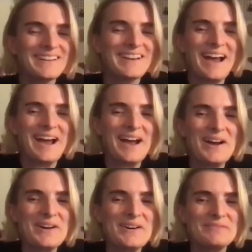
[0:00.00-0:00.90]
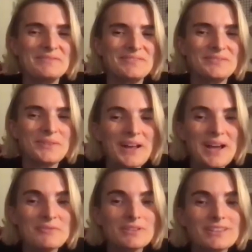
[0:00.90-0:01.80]
Well,
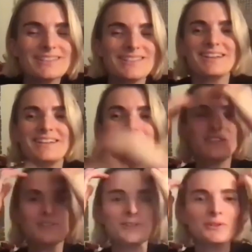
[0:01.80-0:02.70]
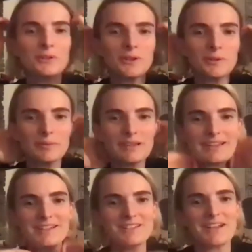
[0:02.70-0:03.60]
I'm really excited to
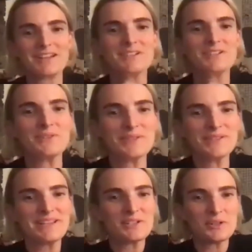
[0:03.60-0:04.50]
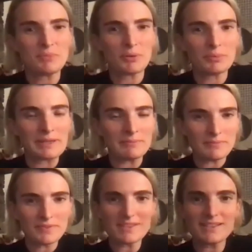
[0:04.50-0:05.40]
be chatting to you, Sandra. Probably
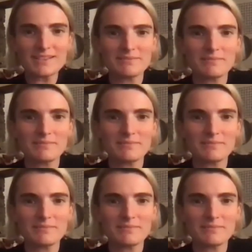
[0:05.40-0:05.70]
this is